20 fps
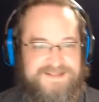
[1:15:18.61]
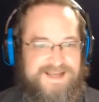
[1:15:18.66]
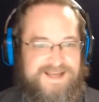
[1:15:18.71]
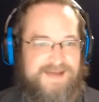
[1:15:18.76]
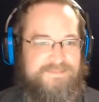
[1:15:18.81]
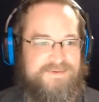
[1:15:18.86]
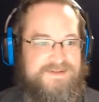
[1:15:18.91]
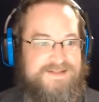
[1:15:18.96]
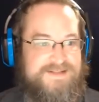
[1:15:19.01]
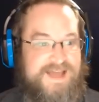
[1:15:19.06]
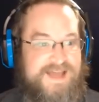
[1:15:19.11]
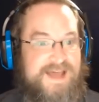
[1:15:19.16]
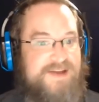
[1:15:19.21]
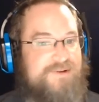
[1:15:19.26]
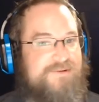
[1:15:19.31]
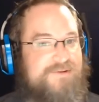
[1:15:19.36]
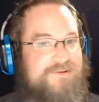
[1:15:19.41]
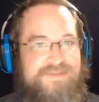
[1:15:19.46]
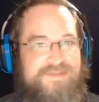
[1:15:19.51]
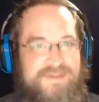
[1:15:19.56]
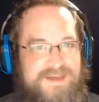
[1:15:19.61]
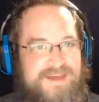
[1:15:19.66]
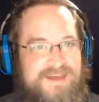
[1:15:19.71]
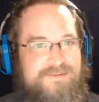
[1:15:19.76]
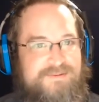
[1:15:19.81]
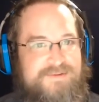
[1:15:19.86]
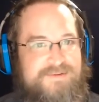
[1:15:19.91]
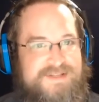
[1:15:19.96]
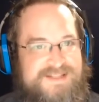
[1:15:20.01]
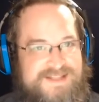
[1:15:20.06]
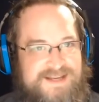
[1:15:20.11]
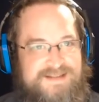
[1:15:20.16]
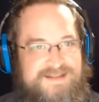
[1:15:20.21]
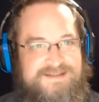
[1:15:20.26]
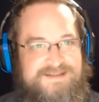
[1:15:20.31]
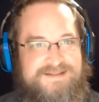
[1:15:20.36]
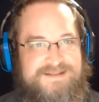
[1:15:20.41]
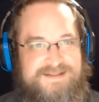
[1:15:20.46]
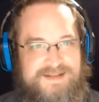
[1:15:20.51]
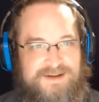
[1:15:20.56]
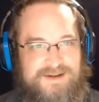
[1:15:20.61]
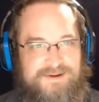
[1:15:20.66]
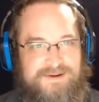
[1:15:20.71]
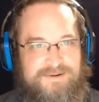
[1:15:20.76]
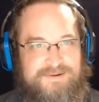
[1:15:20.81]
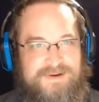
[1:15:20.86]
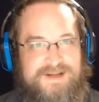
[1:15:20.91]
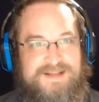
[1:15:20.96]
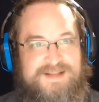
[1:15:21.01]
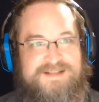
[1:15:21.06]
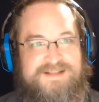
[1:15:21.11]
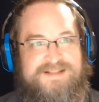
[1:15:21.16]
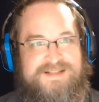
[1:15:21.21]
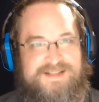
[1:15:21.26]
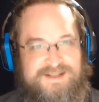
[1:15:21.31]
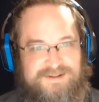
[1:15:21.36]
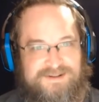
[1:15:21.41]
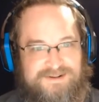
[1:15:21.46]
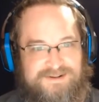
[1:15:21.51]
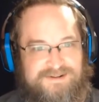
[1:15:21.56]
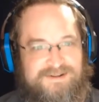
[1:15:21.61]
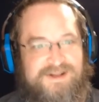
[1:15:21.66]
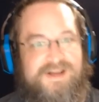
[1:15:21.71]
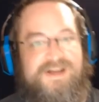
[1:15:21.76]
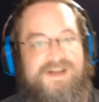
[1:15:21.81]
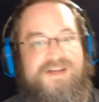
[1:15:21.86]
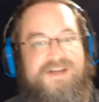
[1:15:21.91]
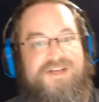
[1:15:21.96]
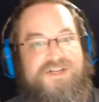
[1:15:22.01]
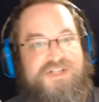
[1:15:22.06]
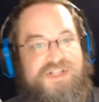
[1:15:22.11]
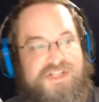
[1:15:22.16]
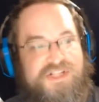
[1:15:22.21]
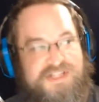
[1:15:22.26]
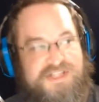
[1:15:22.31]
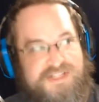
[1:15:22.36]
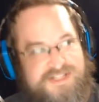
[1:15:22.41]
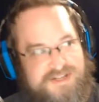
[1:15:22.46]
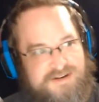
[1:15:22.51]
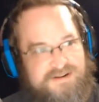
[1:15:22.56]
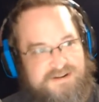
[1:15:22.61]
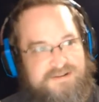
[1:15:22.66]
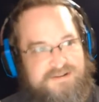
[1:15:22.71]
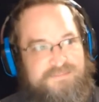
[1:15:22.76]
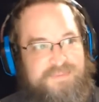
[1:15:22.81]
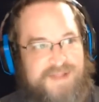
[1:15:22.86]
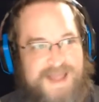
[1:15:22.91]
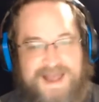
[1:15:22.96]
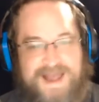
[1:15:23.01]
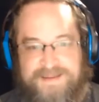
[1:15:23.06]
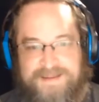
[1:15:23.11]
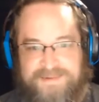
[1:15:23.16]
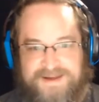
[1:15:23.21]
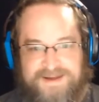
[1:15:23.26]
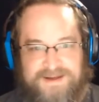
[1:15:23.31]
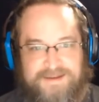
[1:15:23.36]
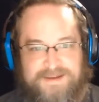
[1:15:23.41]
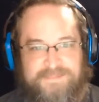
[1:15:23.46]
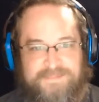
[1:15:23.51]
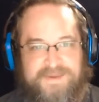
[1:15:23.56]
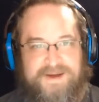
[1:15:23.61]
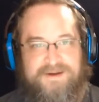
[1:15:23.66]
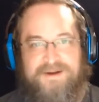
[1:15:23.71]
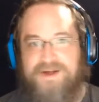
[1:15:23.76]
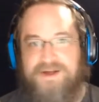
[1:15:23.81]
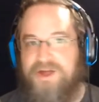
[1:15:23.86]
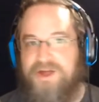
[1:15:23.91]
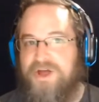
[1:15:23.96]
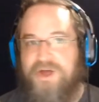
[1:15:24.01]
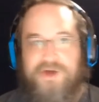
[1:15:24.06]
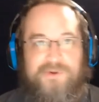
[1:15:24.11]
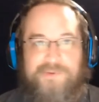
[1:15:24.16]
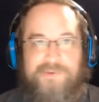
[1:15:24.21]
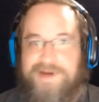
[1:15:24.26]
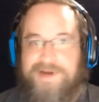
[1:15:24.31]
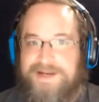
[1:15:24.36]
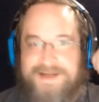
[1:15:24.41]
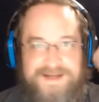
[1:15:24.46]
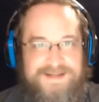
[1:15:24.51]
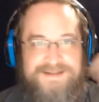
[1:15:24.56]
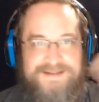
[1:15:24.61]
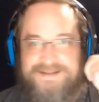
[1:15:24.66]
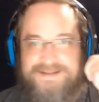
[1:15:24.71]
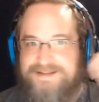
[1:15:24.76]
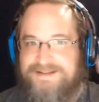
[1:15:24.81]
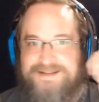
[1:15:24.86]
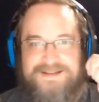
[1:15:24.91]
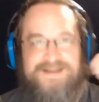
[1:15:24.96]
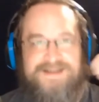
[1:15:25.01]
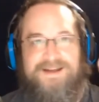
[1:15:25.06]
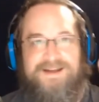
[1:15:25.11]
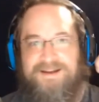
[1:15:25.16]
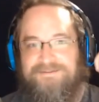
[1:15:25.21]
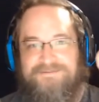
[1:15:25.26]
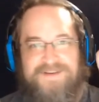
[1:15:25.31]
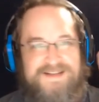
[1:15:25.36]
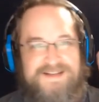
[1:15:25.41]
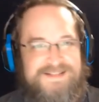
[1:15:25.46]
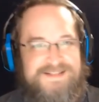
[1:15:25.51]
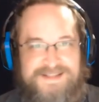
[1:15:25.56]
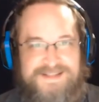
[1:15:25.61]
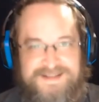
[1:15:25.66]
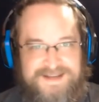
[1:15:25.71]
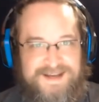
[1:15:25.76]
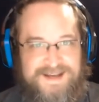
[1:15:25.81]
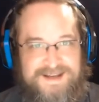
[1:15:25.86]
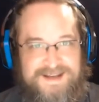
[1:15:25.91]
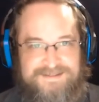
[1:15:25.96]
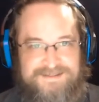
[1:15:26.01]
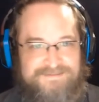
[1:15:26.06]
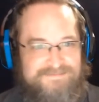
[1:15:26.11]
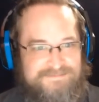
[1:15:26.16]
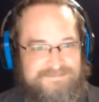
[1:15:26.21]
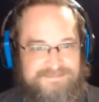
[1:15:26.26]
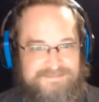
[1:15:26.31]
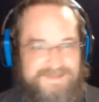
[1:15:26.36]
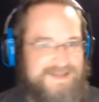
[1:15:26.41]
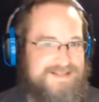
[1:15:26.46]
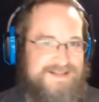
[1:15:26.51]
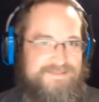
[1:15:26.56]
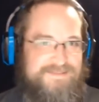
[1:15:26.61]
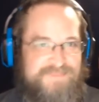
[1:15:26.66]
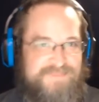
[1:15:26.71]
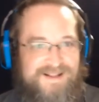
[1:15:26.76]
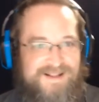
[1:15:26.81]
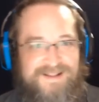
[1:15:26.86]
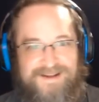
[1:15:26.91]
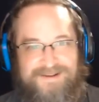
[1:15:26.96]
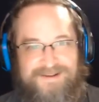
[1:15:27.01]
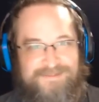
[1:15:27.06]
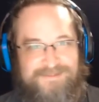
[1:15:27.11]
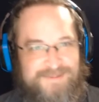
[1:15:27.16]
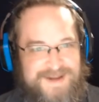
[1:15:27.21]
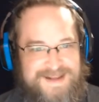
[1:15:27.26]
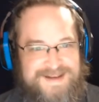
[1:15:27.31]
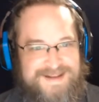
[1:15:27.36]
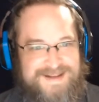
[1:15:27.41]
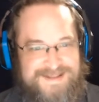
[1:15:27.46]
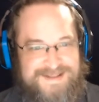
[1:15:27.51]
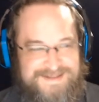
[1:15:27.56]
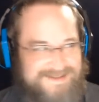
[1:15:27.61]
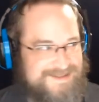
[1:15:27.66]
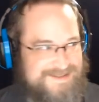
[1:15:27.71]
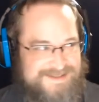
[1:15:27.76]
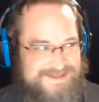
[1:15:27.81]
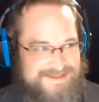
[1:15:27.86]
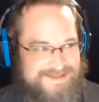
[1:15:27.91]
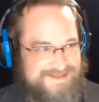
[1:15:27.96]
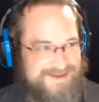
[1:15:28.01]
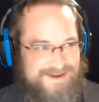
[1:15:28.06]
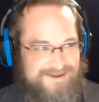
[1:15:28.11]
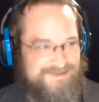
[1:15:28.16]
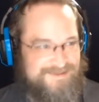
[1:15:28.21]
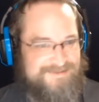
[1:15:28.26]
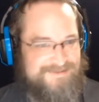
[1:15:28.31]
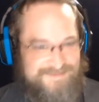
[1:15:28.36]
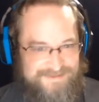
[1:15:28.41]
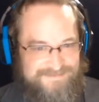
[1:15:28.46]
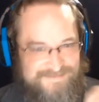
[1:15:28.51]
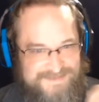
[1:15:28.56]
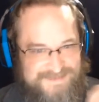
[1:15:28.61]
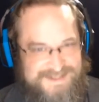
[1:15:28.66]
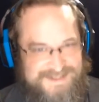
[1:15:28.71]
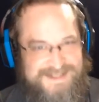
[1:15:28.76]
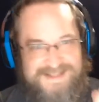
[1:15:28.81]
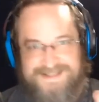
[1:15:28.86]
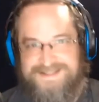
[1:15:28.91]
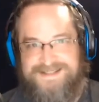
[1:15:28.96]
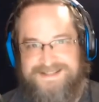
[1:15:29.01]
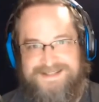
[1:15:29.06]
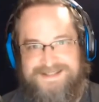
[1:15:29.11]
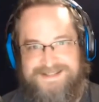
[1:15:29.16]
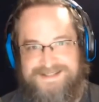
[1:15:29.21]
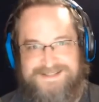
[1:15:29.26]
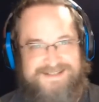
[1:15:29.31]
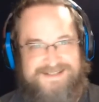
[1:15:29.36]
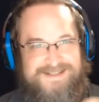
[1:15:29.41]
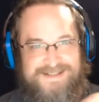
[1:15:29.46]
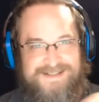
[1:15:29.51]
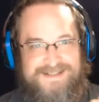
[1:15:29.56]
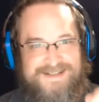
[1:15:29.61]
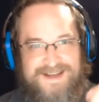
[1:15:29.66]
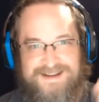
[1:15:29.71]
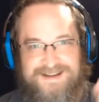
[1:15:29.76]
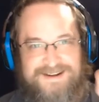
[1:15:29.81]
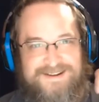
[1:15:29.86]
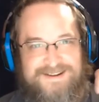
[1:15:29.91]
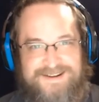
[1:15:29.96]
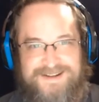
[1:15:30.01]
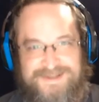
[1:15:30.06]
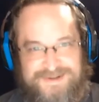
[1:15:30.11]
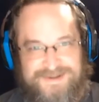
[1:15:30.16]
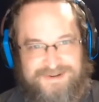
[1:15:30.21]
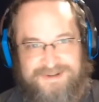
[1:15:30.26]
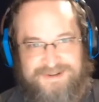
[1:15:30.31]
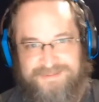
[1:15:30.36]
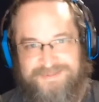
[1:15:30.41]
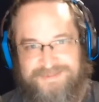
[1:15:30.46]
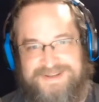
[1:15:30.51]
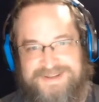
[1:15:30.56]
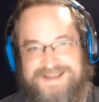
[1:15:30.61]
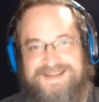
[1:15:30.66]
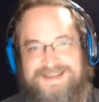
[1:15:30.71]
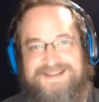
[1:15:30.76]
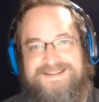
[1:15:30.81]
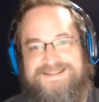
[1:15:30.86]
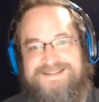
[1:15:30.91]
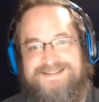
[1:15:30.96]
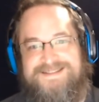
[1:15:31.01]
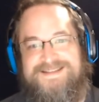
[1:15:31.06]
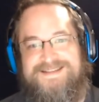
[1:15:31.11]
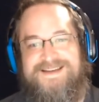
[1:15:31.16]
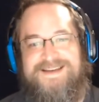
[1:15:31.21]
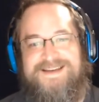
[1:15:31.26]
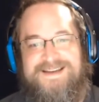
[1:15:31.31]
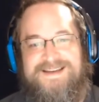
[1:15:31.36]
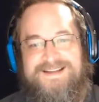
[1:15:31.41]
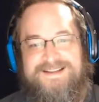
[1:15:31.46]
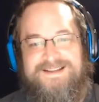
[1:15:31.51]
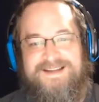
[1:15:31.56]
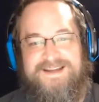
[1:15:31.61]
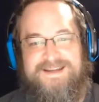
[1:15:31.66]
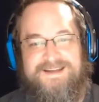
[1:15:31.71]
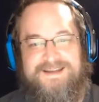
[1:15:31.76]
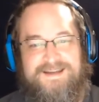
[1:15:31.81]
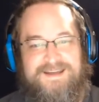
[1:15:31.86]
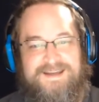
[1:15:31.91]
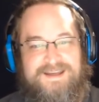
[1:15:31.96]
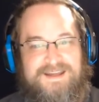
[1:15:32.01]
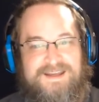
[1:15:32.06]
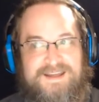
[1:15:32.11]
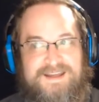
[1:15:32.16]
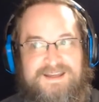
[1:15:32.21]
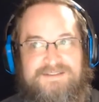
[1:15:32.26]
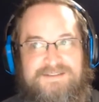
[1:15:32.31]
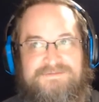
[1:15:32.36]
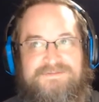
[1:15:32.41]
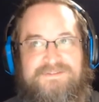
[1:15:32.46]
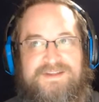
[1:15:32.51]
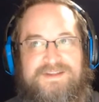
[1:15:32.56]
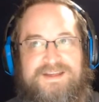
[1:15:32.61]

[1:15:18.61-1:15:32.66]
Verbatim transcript: happens. I don't think it was set in stone until she started blabbing about, we need to investigate Isabella. We need to, you know, she's, she's got uncontrollable kids. Like if,